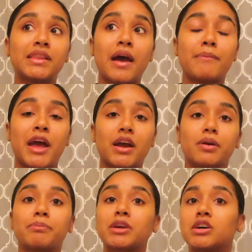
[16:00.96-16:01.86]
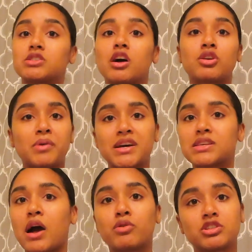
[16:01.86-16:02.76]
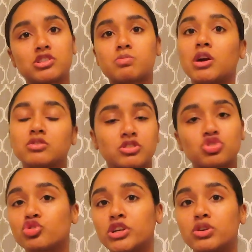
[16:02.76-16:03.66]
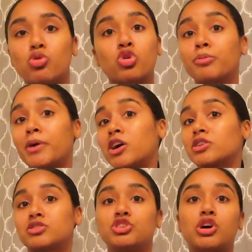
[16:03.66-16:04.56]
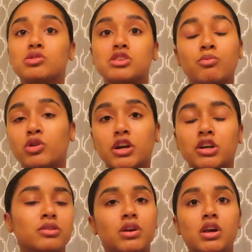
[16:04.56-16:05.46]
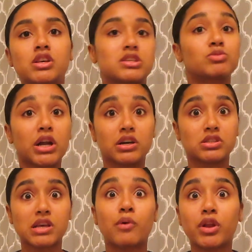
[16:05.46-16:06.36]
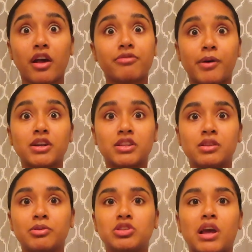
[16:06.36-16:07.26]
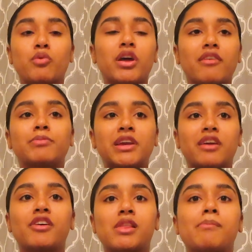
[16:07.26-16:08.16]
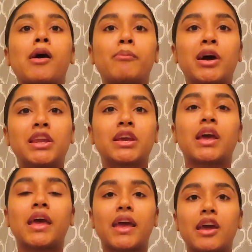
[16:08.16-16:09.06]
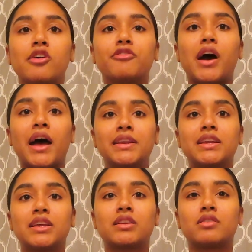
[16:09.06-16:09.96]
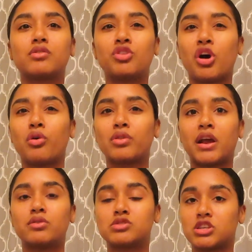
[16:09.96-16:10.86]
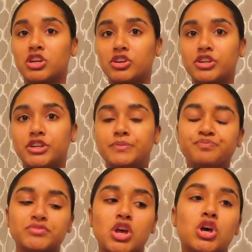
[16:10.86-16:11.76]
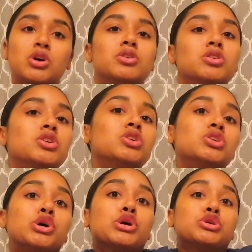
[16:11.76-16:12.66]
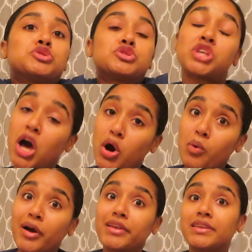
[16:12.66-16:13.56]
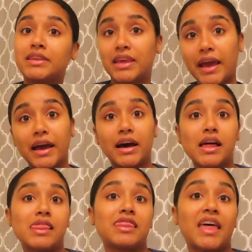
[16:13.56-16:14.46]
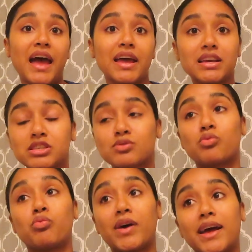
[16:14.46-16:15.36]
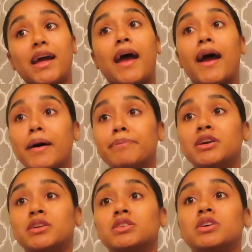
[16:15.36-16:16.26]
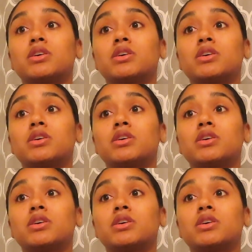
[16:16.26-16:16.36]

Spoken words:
that back because otherwise I would have just parked on the street or parked, you know, somewhere else. I wouldn't have parked in the building. I would have been giving them my money if I didn't know that it was secure here. So yeah, that is what happened.